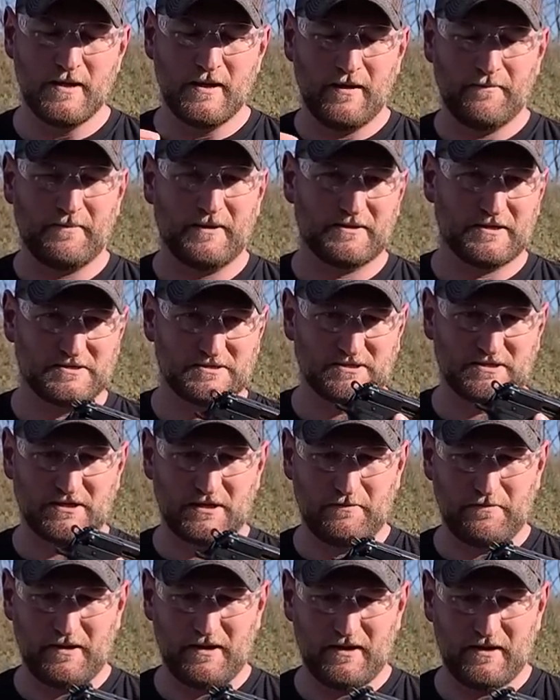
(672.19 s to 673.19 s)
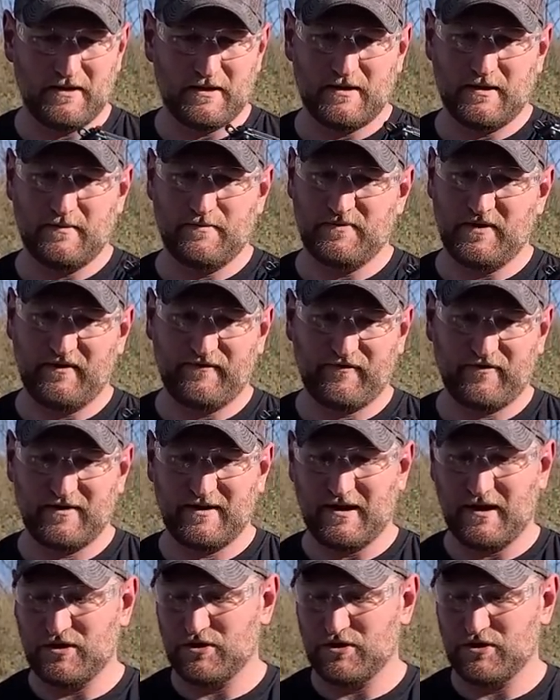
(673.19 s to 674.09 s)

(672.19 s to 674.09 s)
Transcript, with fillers: But this is going to be definitely a